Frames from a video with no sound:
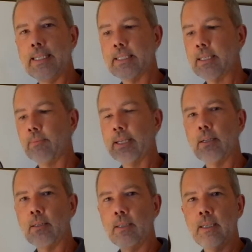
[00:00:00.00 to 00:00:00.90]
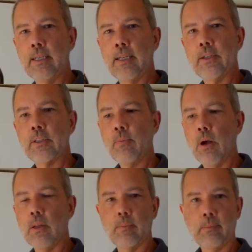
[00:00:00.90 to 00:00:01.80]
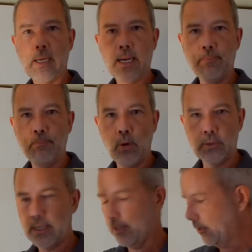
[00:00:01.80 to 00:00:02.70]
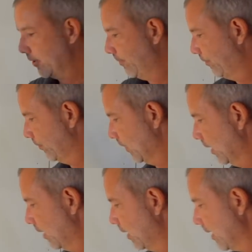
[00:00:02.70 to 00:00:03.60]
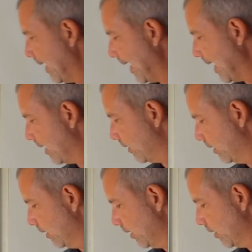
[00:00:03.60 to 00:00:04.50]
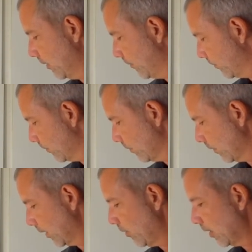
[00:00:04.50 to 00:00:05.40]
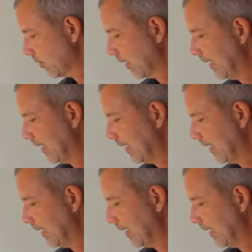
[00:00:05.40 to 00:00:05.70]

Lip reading: is some little small bolt cutters. And you're also going to